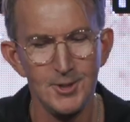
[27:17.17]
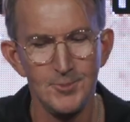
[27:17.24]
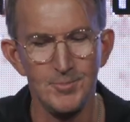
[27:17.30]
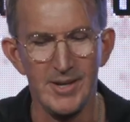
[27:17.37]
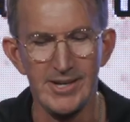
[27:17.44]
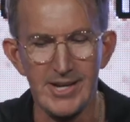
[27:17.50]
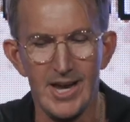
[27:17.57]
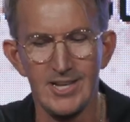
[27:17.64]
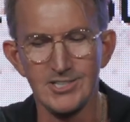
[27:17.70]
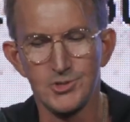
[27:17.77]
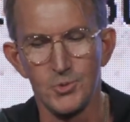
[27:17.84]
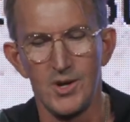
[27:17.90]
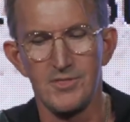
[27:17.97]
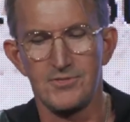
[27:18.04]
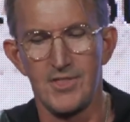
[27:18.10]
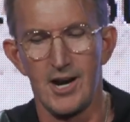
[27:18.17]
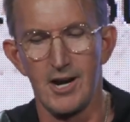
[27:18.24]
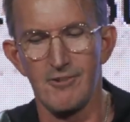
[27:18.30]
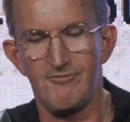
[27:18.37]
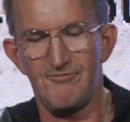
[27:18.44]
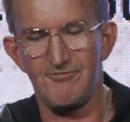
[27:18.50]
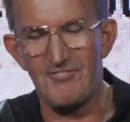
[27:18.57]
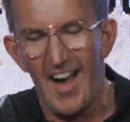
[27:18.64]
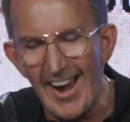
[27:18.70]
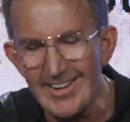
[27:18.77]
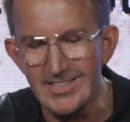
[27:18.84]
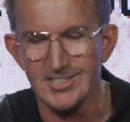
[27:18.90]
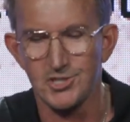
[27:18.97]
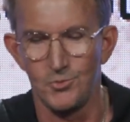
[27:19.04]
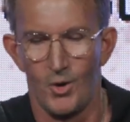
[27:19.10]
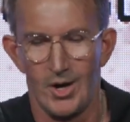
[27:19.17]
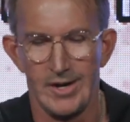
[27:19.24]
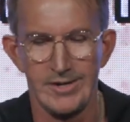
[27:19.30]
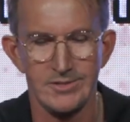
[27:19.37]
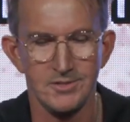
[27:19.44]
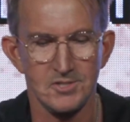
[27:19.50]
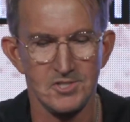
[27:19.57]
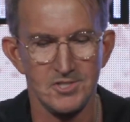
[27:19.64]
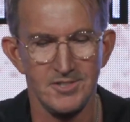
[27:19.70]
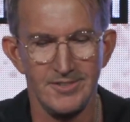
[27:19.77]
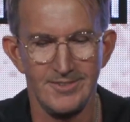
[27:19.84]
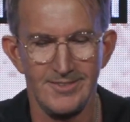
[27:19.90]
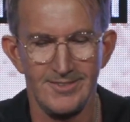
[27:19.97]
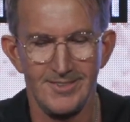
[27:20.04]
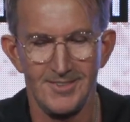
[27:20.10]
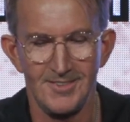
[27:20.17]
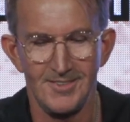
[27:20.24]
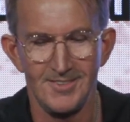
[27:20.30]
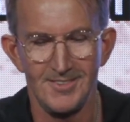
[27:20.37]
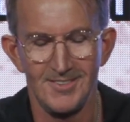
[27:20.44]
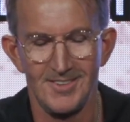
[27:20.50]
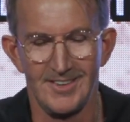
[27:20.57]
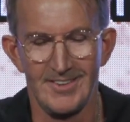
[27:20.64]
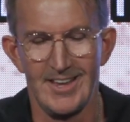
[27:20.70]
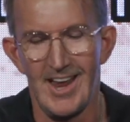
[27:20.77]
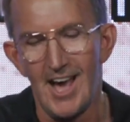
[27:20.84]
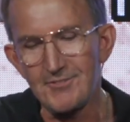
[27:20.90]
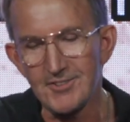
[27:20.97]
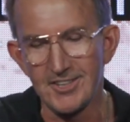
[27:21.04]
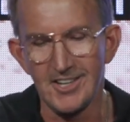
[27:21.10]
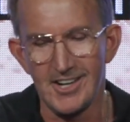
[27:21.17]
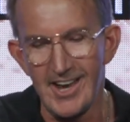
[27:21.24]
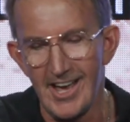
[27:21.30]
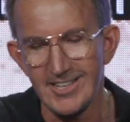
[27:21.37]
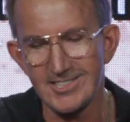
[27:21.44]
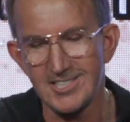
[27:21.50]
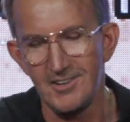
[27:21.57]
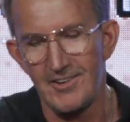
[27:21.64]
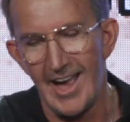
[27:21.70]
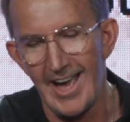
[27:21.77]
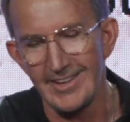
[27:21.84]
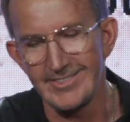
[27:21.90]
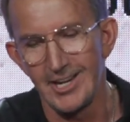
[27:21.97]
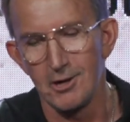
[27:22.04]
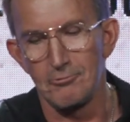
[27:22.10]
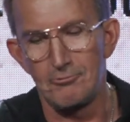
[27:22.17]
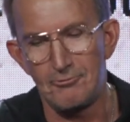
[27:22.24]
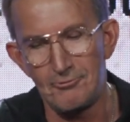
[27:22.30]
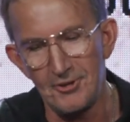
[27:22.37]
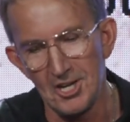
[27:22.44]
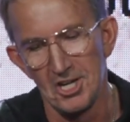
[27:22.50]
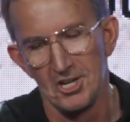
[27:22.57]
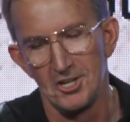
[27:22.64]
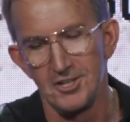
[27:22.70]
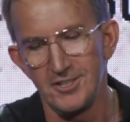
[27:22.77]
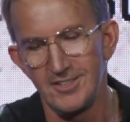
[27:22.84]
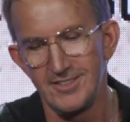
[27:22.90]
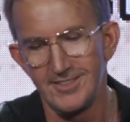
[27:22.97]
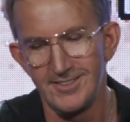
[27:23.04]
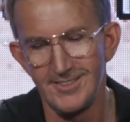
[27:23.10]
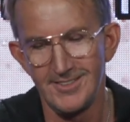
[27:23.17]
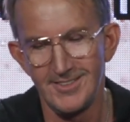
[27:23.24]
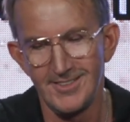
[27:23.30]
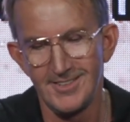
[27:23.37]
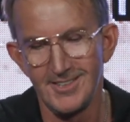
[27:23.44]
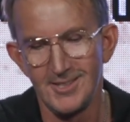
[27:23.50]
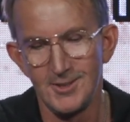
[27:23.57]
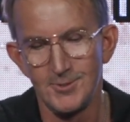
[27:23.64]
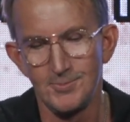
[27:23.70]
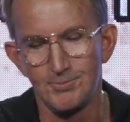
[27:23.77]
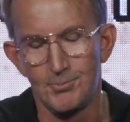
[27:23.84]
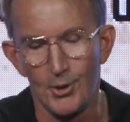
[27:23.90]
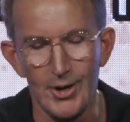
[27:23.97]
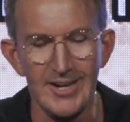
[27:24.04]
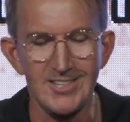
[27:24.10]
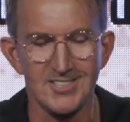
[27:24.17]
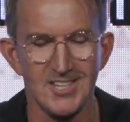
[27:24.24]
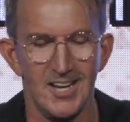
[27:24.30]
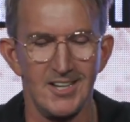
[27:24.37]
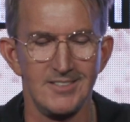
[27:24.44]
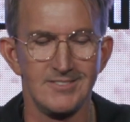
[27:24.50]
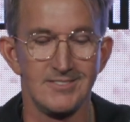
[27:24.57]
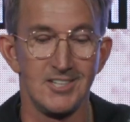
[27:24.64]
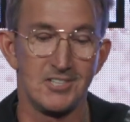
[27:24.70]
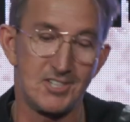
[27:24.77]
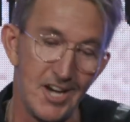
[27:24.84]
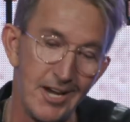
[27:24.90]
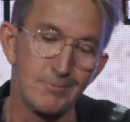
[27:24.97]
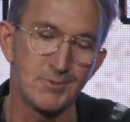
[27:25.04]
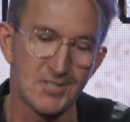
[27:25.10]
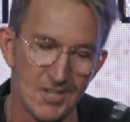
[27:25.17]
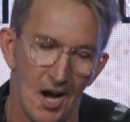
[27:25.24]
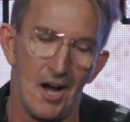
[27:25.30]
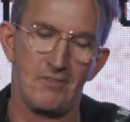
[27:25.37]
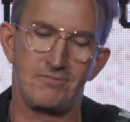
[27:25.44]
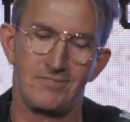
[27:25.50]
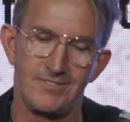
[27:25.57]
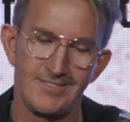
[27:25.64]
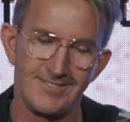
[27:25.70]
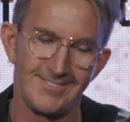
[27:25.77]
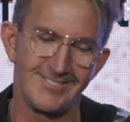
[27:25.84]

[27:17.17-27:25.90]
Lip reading: begins with their finest wines, and then after the guests have had their fill, brings in the cheap stuff.